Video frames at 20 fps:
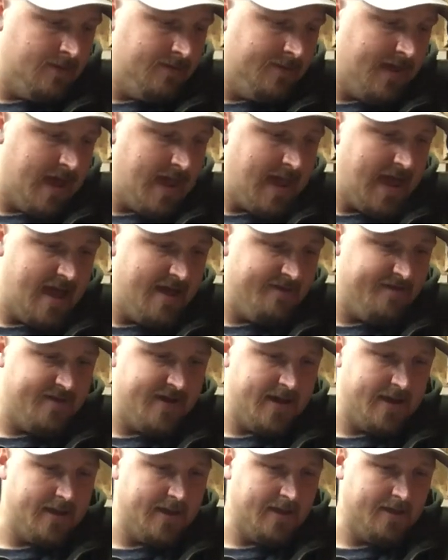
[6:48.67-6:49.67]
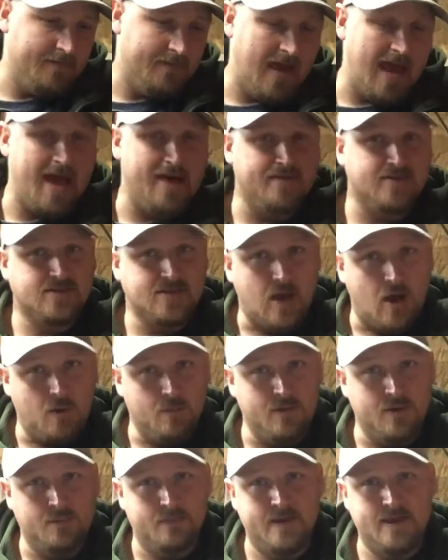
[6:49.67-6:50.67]
they have a
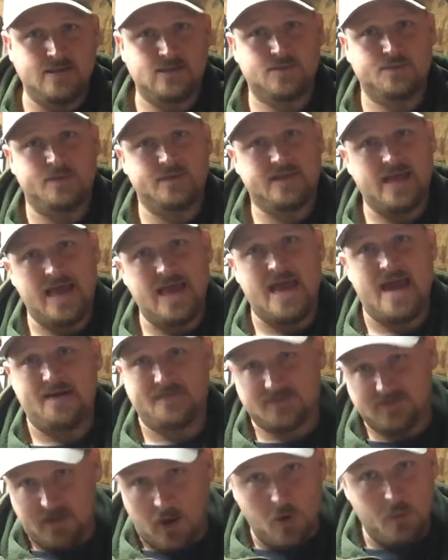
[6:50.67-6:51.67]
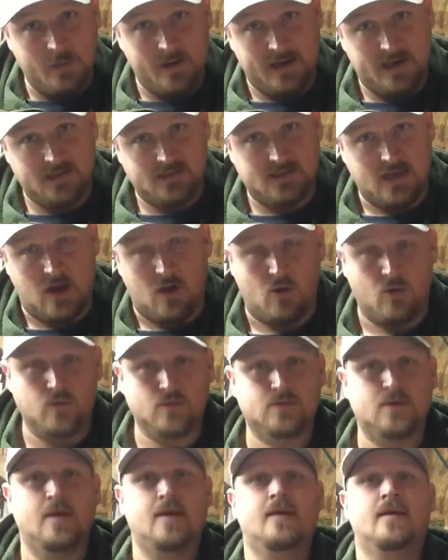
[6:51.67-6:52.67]
sawmill business, but they have so many
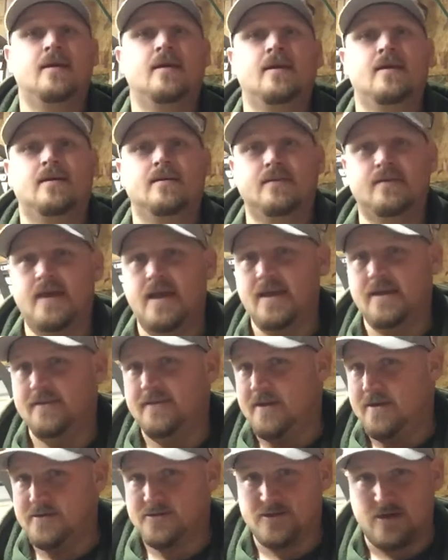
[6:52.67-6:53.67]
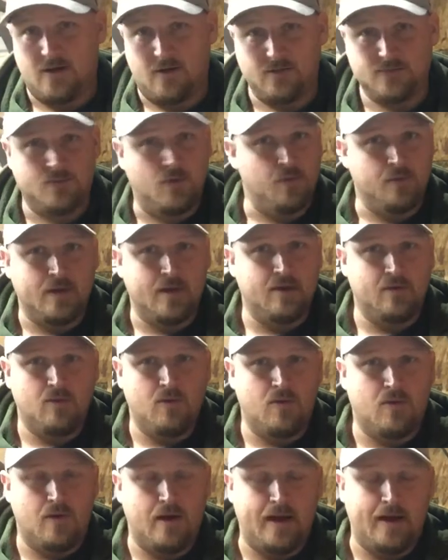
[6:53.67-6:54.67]
saws that their saws won't get
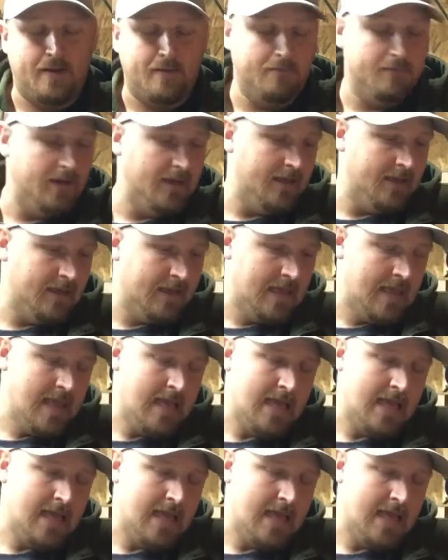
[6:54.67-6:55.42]
wore out. But